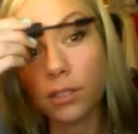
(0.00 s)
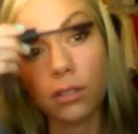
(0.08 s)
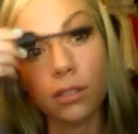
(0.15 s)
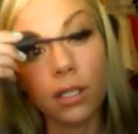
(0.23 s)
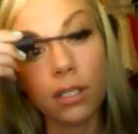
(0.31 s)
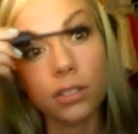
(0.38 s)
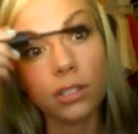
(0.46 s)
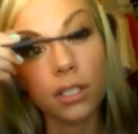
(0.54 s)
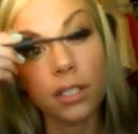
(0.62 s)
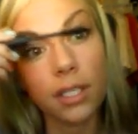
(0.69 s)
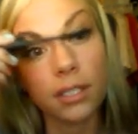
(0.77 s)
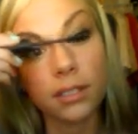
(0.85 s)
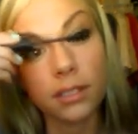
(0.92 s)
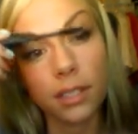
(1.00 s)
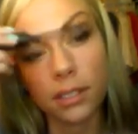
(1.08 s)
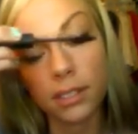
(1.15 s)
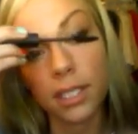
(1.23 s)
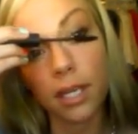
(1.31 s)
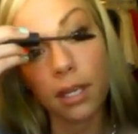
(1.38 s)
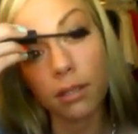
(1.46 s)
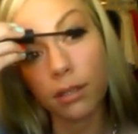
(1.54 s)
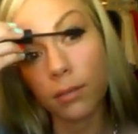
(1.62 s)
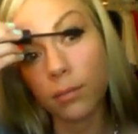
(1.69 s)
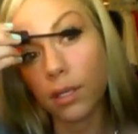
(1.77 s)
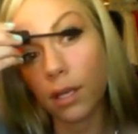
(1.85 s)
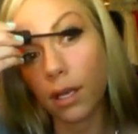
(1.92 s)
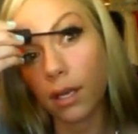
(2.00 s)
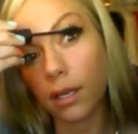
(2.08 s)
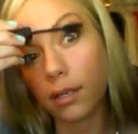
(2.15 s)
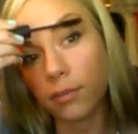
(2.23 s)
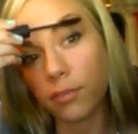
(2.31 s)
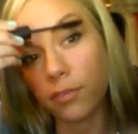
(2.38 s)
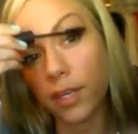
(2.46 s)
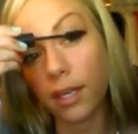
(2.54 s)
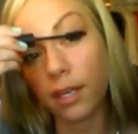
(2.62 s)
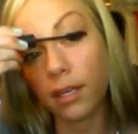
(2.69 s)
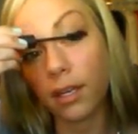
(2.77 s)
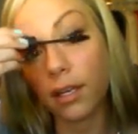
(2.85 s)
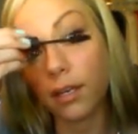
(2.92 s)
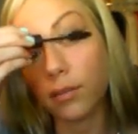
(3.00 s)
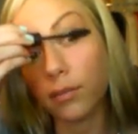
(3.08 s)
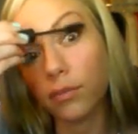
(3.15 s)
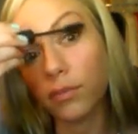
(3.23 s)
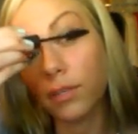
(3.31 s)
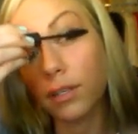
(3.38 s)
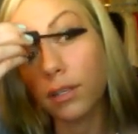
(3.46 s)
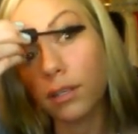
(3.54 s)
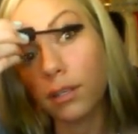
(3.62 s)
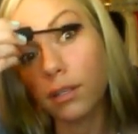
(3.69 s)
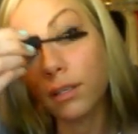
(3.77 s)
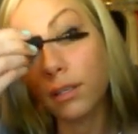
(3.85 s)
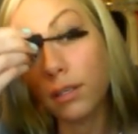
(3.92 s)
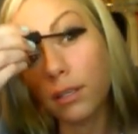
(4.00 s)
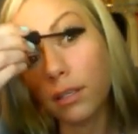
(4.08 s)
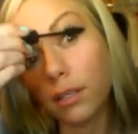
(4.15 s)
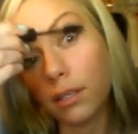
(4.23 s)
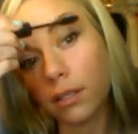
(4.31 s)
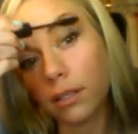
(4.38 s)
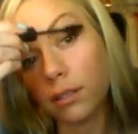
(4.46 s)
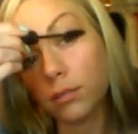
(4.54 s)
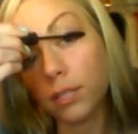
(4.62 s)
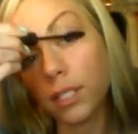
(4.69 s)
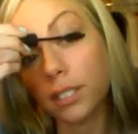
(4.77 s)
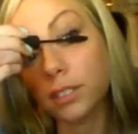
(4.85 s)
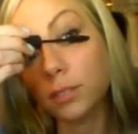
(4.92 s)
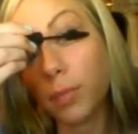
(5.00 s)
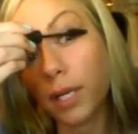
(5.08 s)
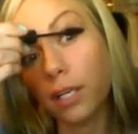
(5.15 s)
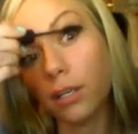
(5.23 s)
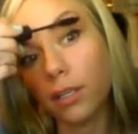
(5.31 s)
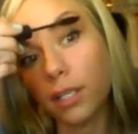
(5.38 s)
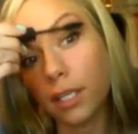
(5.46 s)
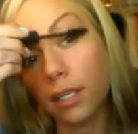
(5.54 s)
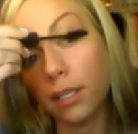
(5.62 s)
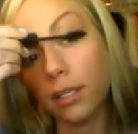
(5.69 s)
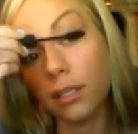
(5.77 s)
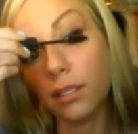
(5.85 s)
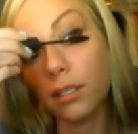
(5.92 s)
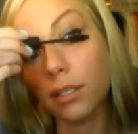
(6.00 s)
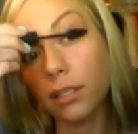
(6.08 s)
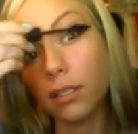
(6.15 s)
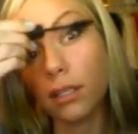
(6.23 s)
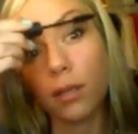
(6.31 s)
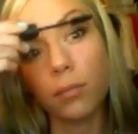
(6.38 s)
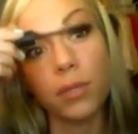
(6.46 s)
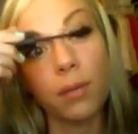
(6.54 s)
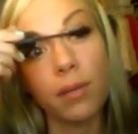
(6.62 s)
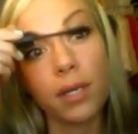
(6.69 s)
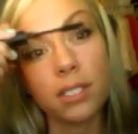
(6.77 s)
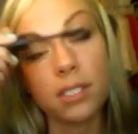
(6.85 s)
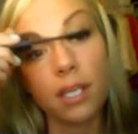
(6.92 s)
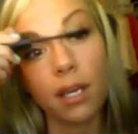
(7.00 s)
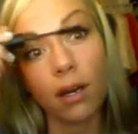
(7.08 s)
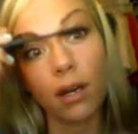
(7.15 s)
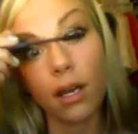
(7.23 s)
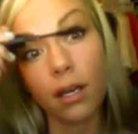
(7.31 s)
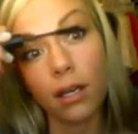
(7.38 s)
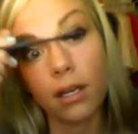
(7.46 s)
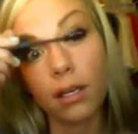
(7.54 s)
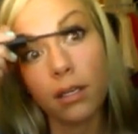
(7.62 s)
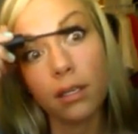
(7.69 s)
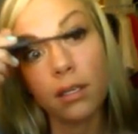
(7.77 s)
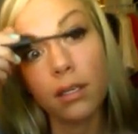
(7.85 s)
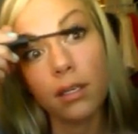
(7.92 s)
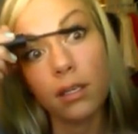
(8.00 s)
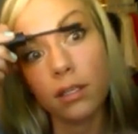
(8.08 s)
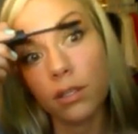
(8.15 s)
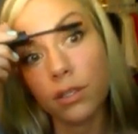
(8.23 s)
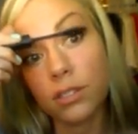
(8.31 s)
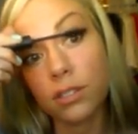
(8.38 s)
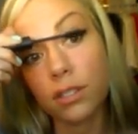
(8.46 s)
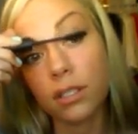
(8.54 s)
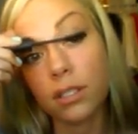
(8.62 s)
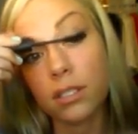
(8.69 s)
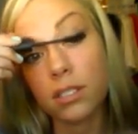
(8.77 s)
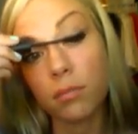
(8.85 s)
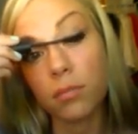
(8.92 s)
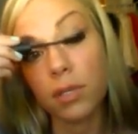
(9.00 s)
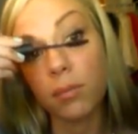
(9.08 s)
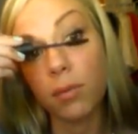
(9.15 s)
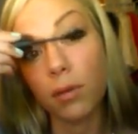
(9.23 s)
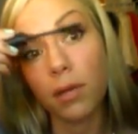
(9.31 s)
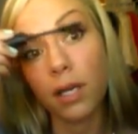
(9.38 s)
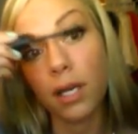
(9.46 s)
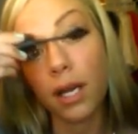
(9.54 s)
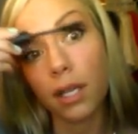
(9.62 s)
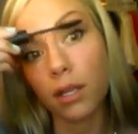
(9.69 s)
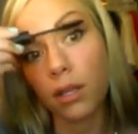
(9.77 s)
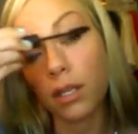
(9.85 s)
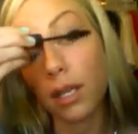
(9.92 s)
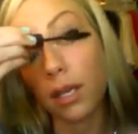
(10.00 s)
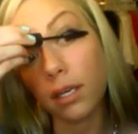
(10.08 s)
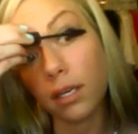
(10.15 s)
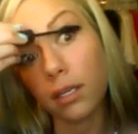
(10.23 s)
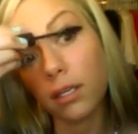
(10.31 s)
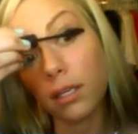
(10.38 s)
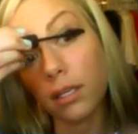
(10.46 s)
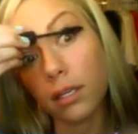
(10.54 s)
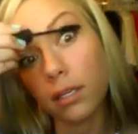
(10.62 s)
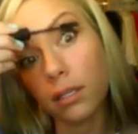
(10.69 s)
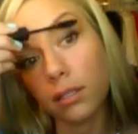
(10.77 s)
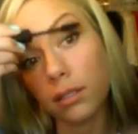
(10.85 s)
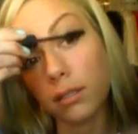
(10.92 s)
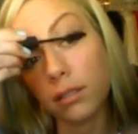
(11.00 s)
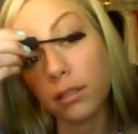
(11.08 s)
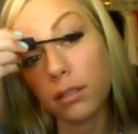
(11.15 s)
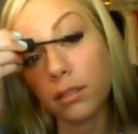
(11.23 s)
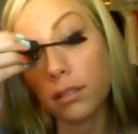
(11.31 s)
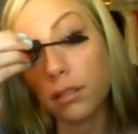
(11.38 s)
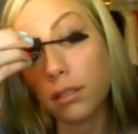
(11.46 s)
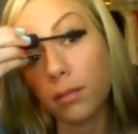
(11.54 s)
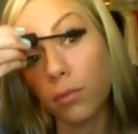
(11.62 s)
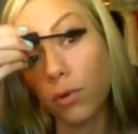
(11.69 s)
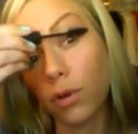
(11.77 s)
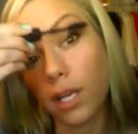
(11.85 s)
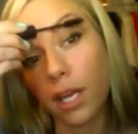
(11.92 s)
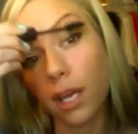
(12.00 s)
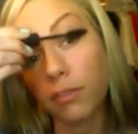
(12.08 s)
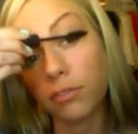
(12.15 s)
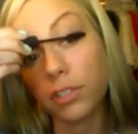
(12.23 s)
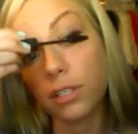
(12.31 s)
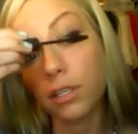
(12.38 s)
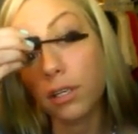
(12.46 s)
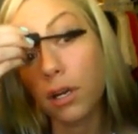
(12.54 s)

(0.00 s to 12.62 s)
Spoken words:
so they're not chunky and stuck together. I'm not a fan of like spidery, clumpy mascara. Looks good on some people, but I look like the morning after.